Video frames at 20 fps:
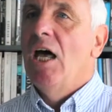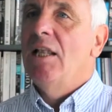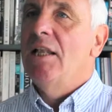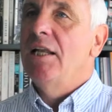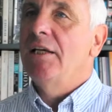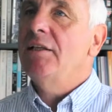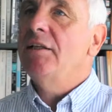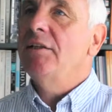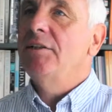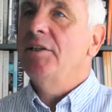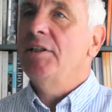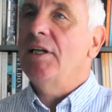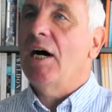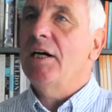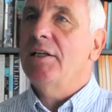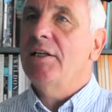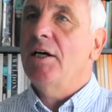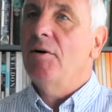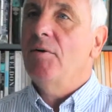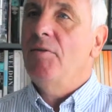Little did
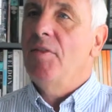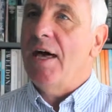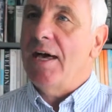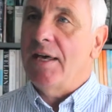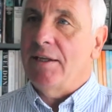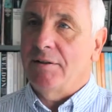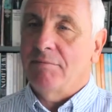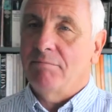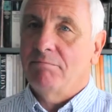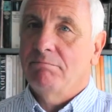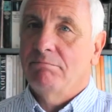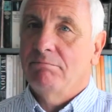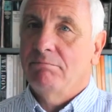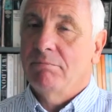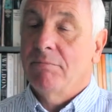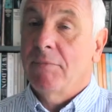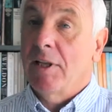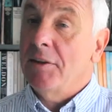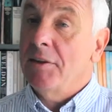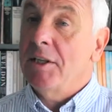I know then
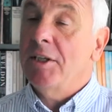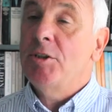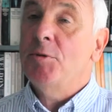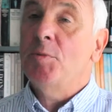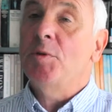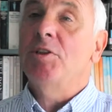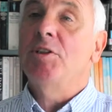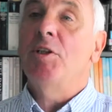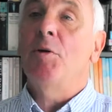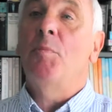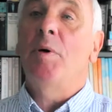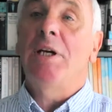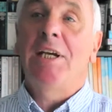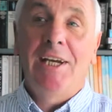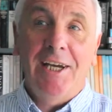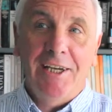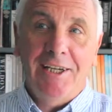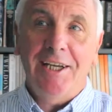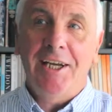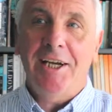that this was the
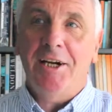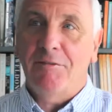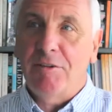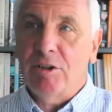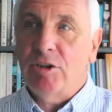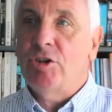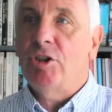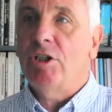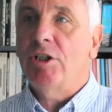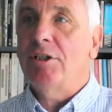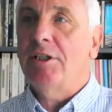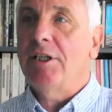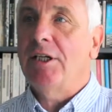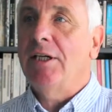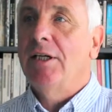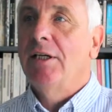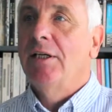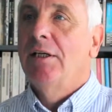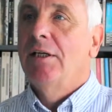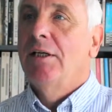beginning of a
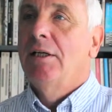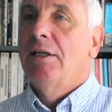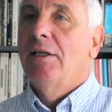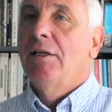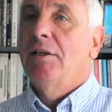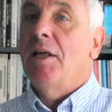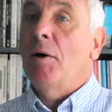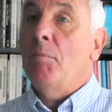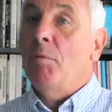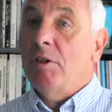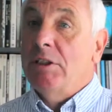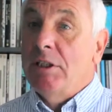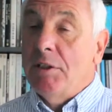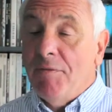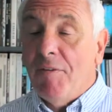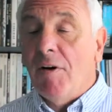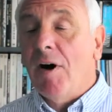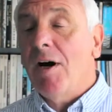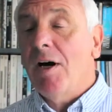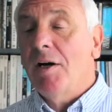journey that would
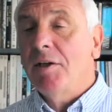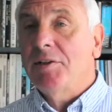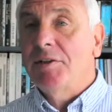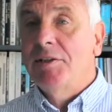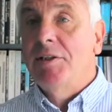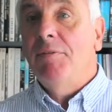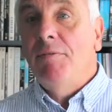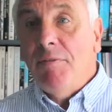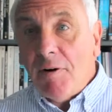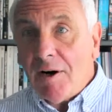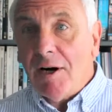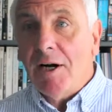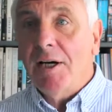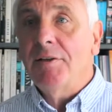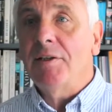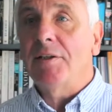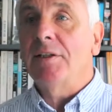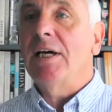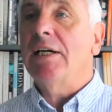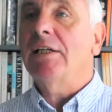
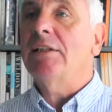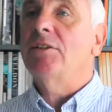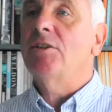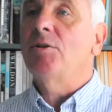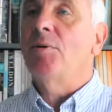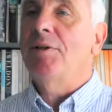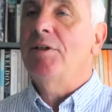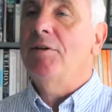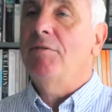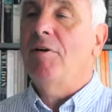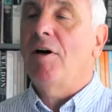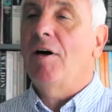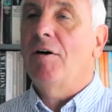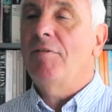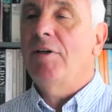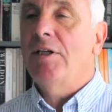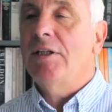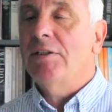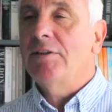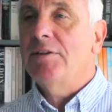define the next
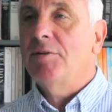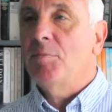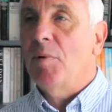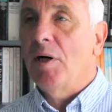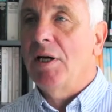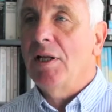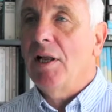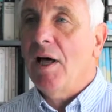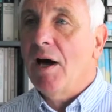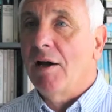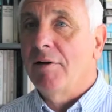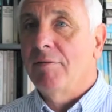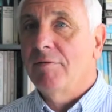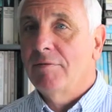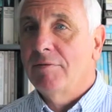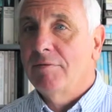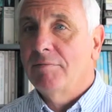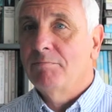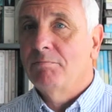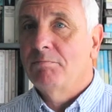25 years of my life.
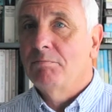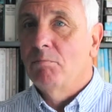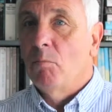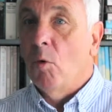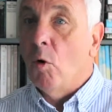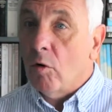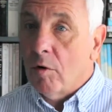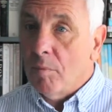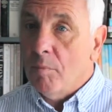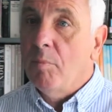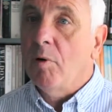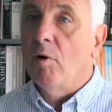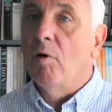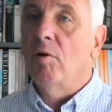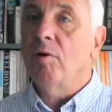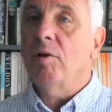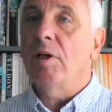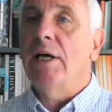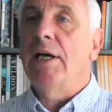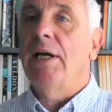More
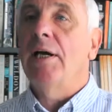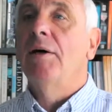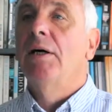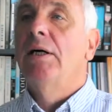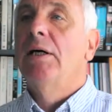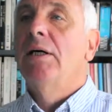importantly,